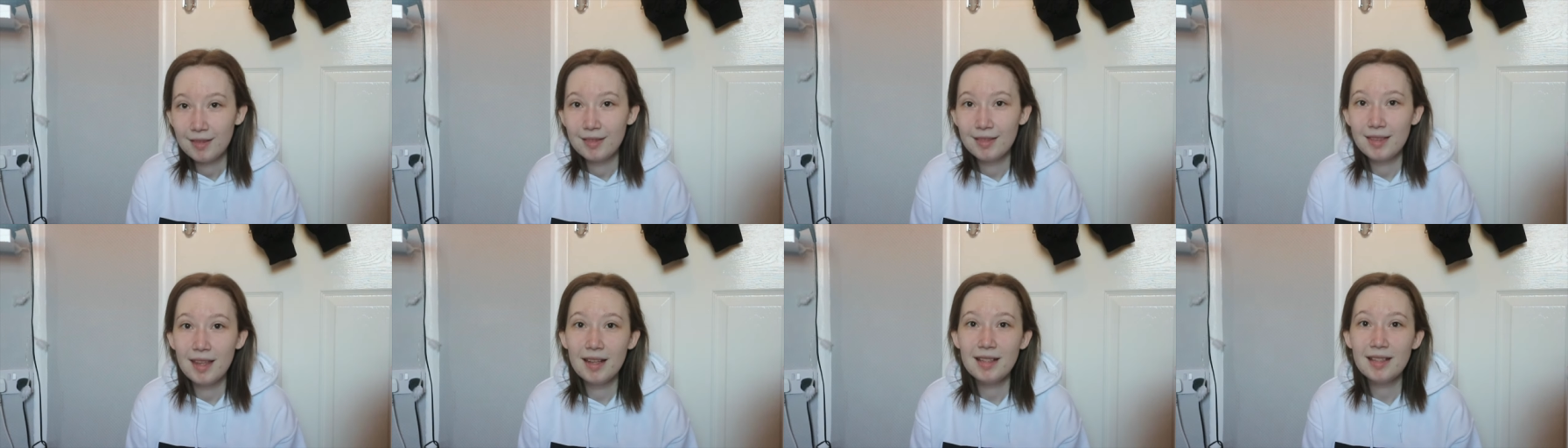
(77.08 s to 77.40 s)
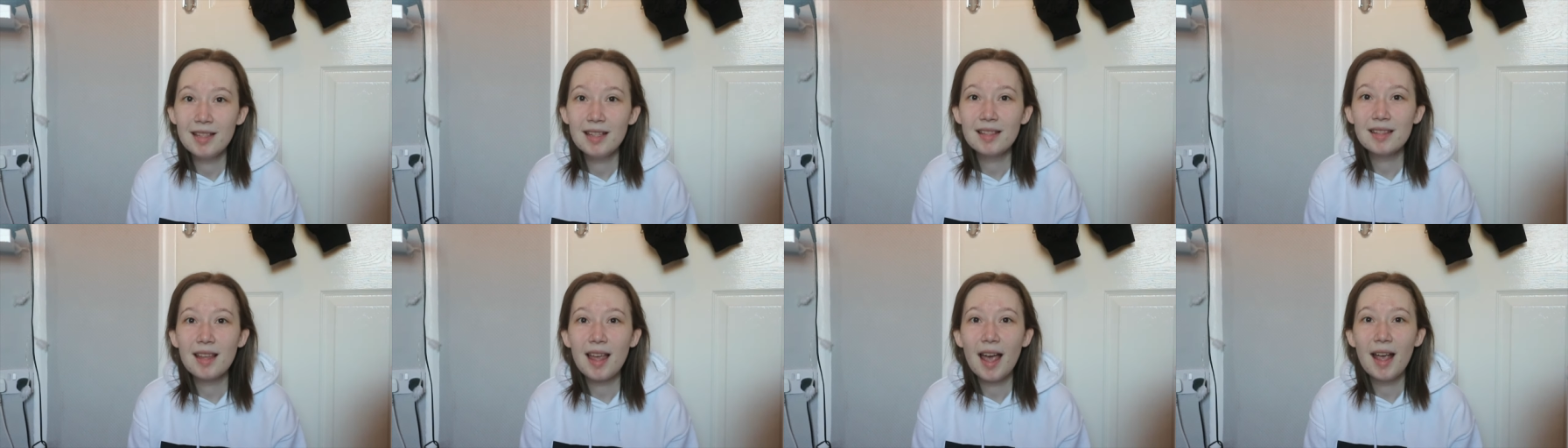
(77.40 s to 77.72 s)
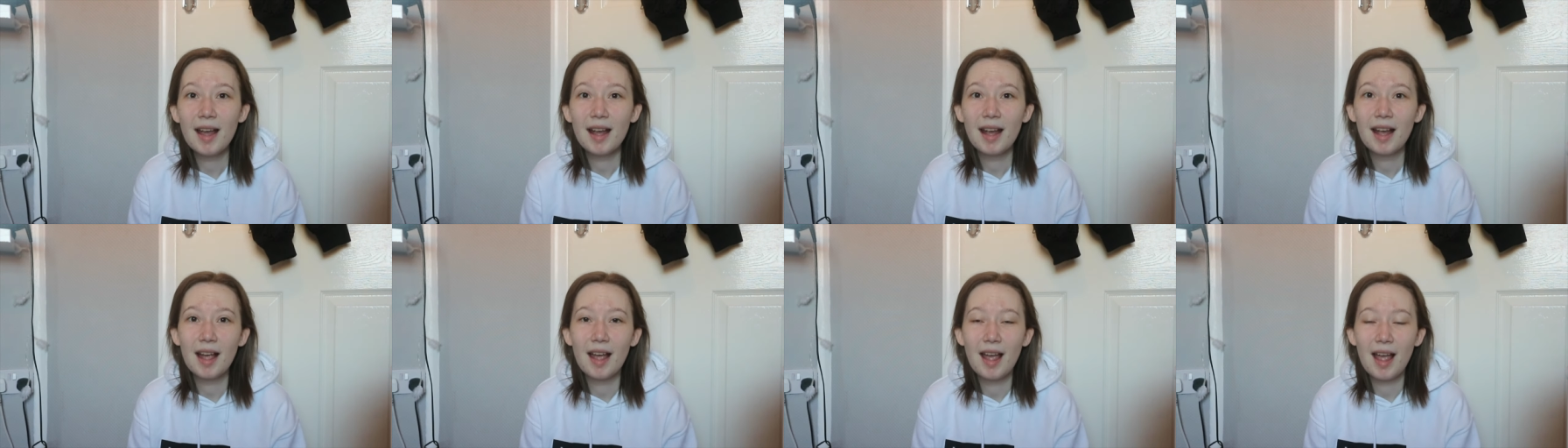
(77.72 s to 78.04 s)
this is
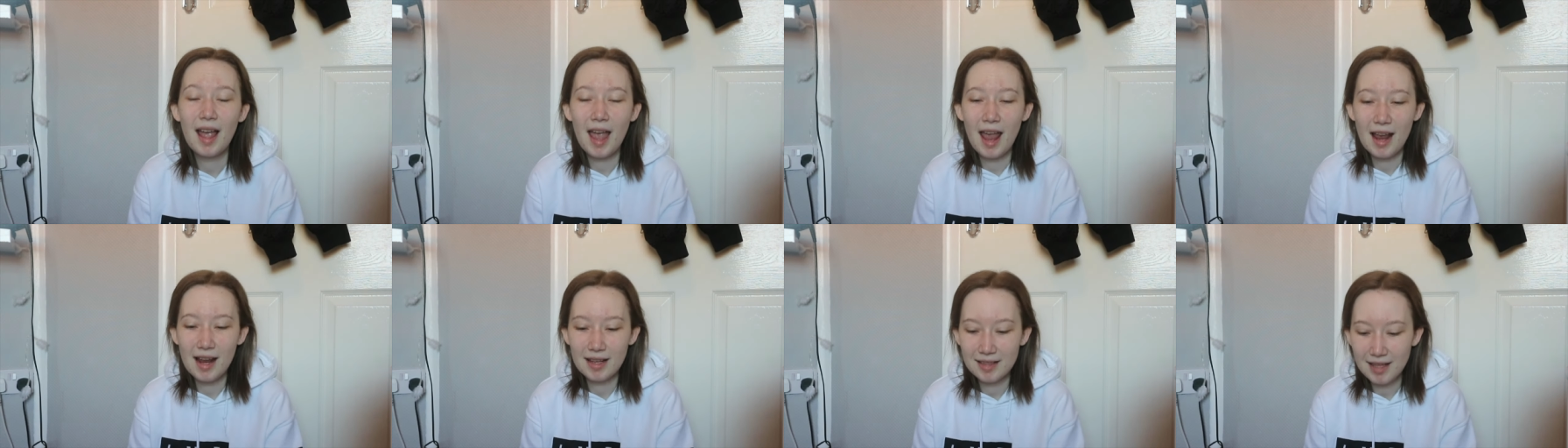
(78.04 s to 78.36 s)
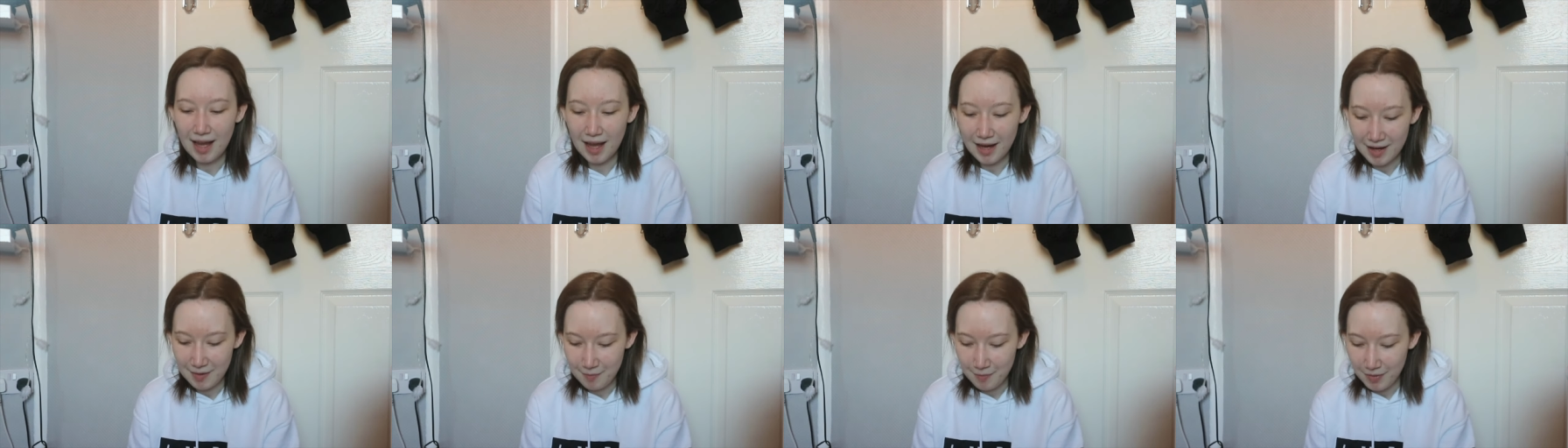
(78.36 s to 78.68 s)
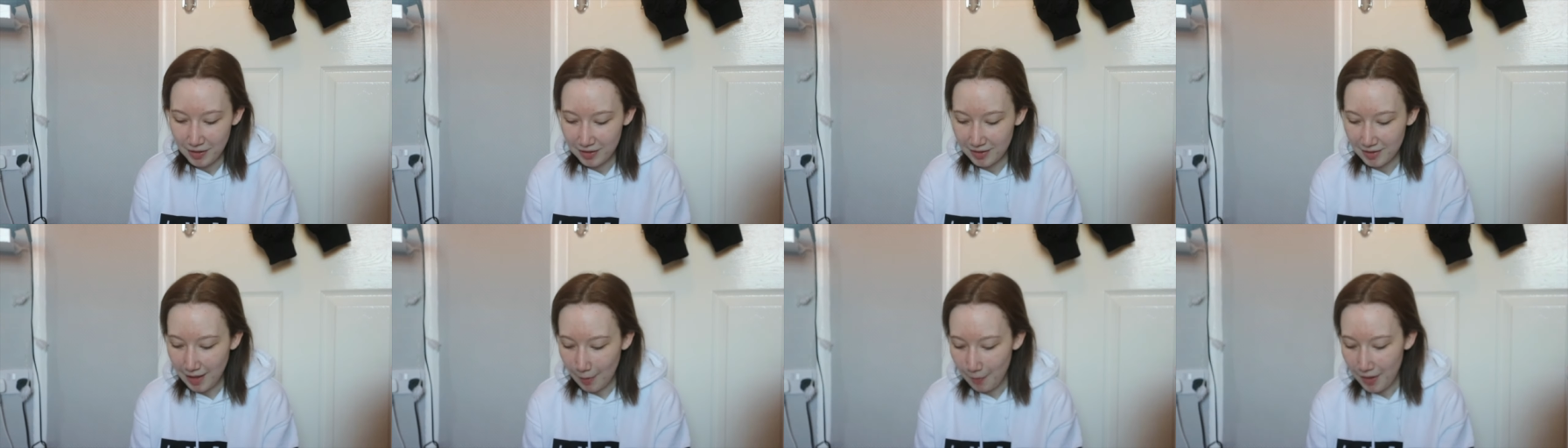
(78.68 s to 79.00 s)
like exciting
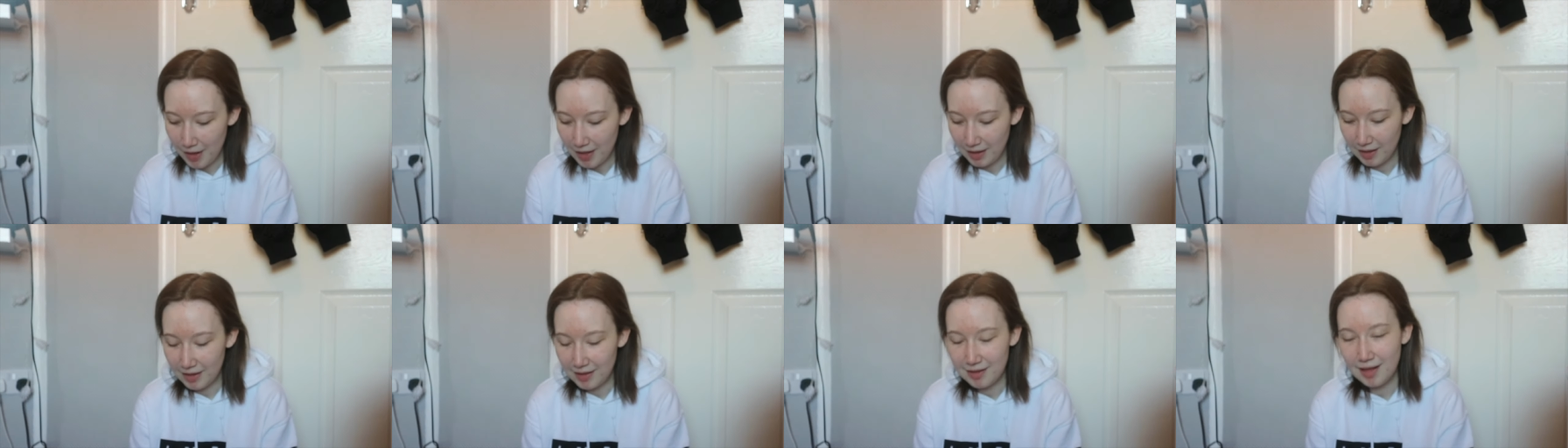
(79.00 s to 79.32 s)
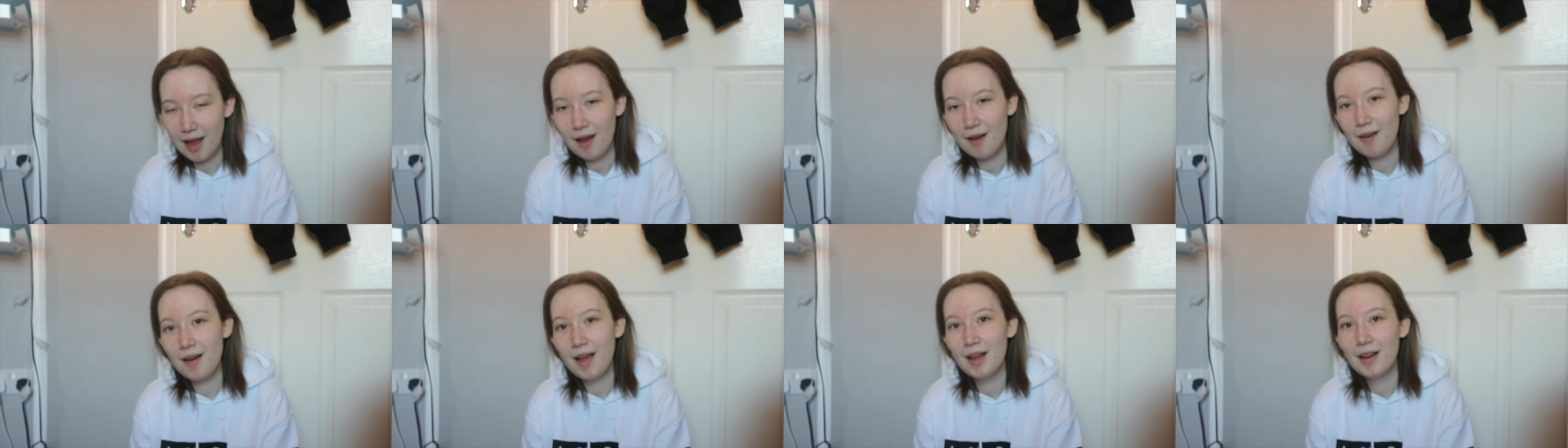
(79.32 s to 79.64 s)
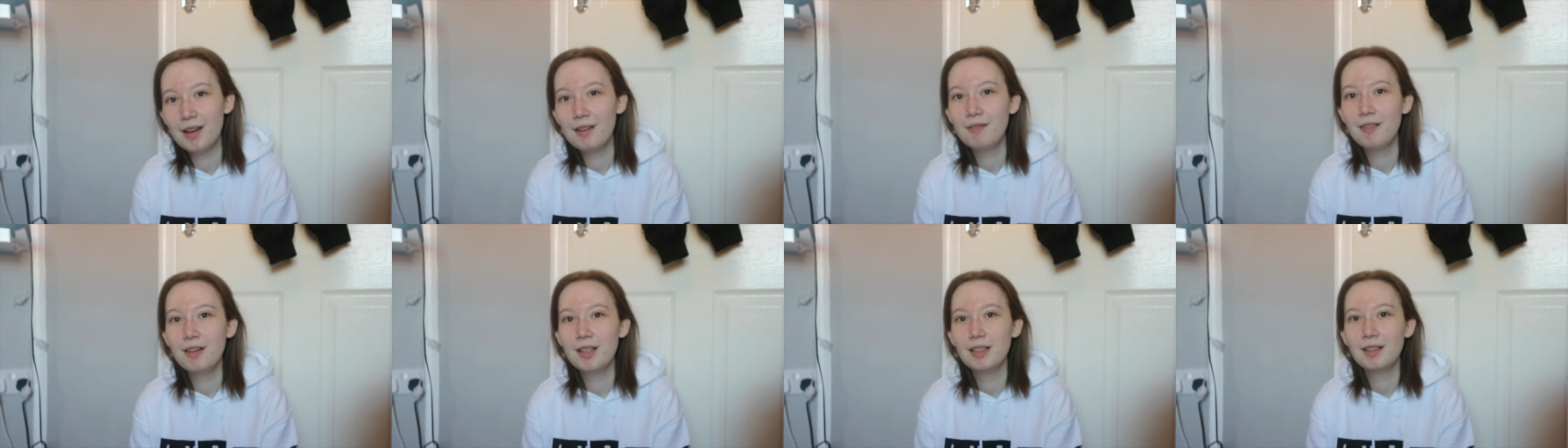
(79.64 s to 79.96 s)
because I picked this out
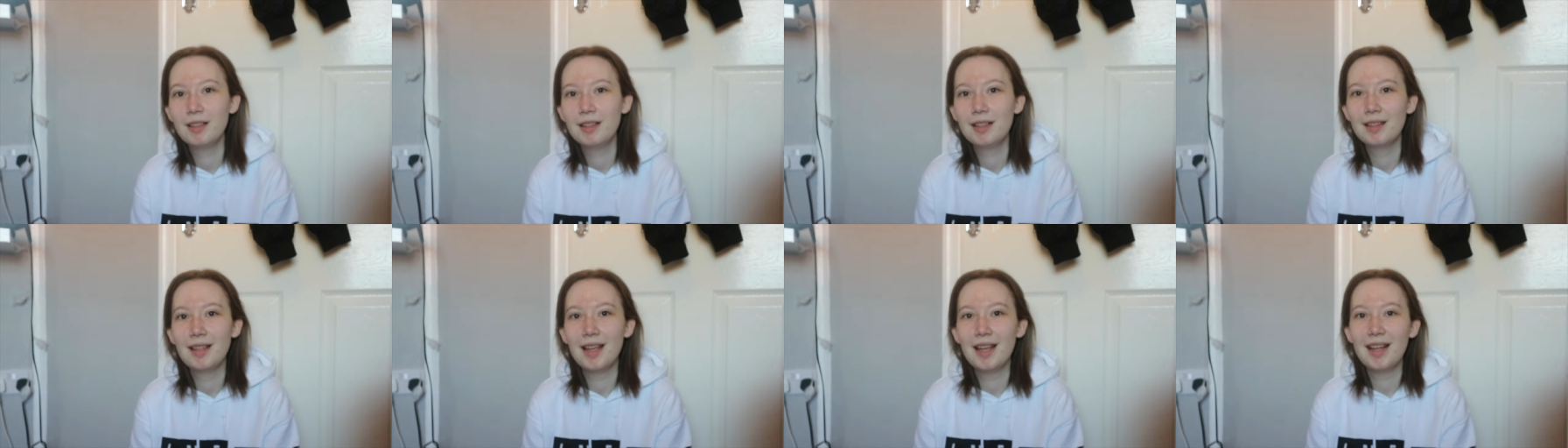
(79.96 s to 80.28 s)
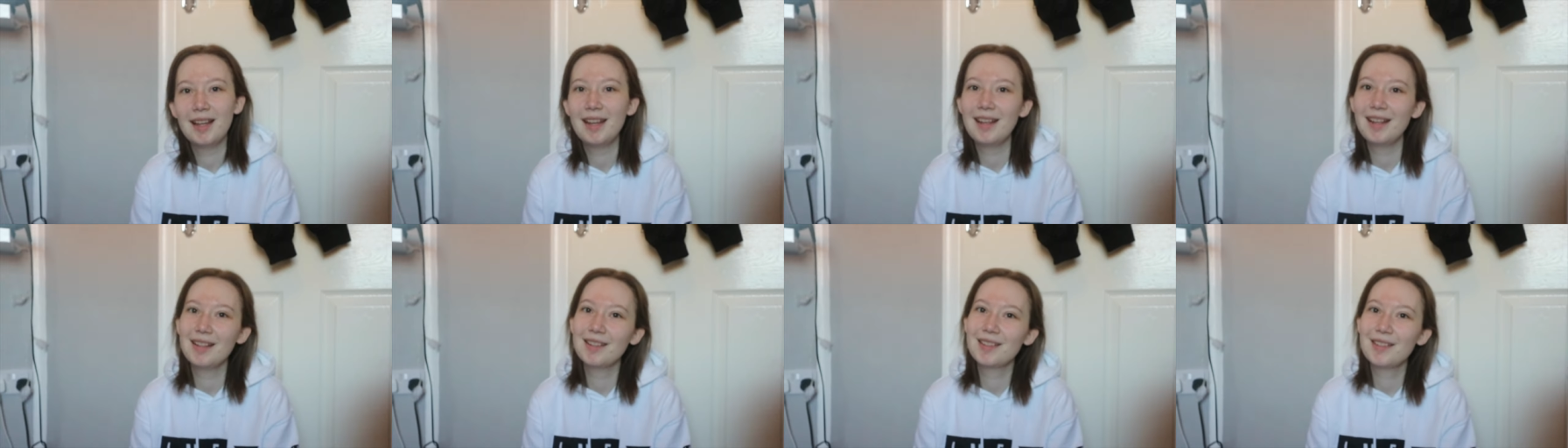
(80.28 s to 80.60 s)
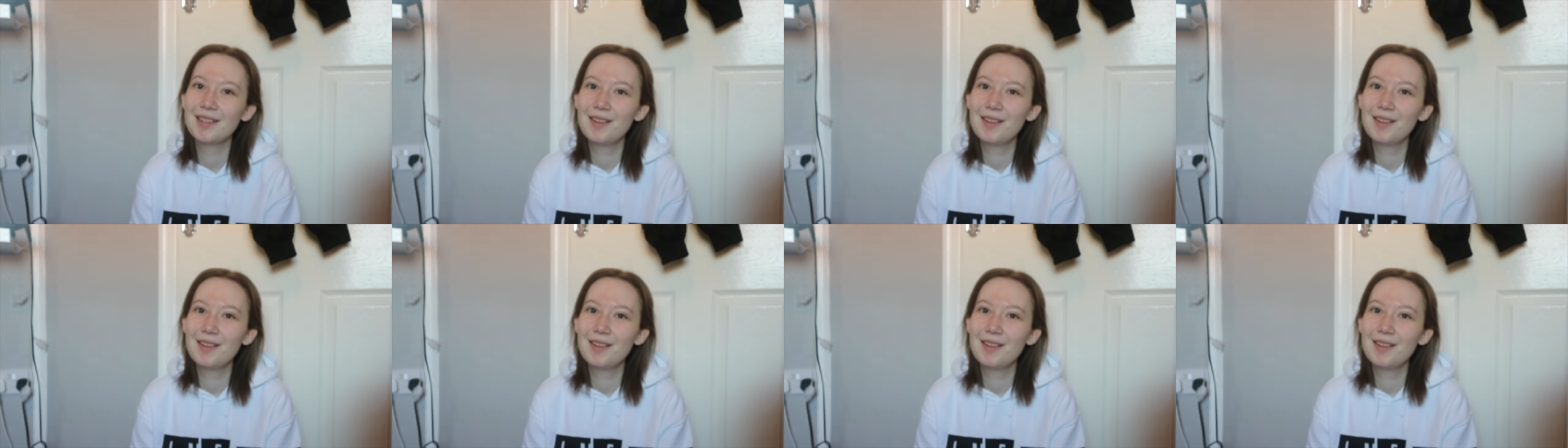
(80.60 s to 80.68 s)
and I really like it.